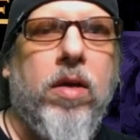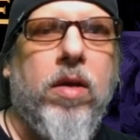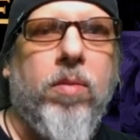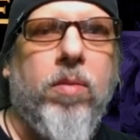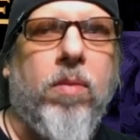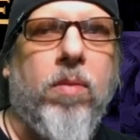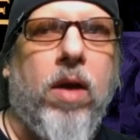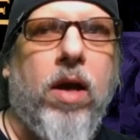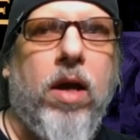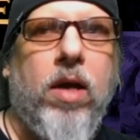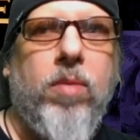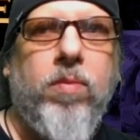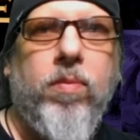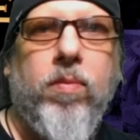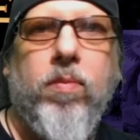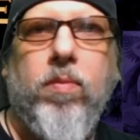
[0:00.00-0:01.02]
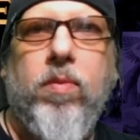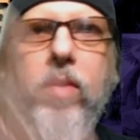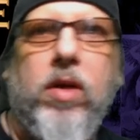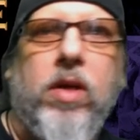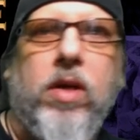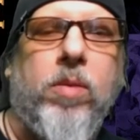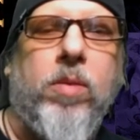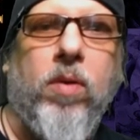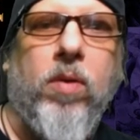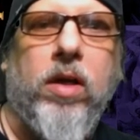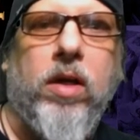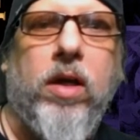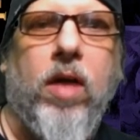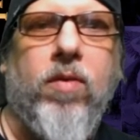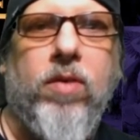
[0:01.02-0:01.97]
Mom? And you pull the
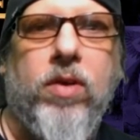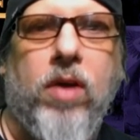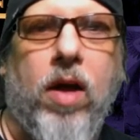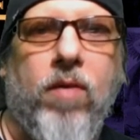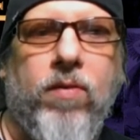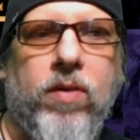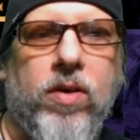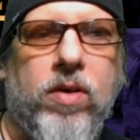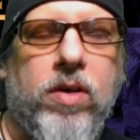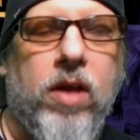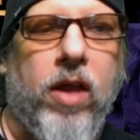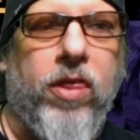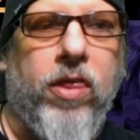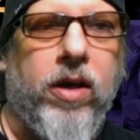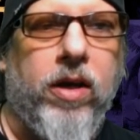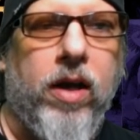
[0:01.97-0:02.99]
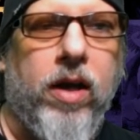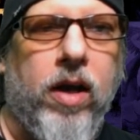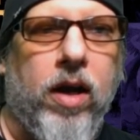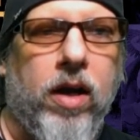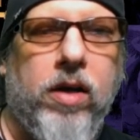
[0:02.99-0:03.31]
covers off and there's nothing there.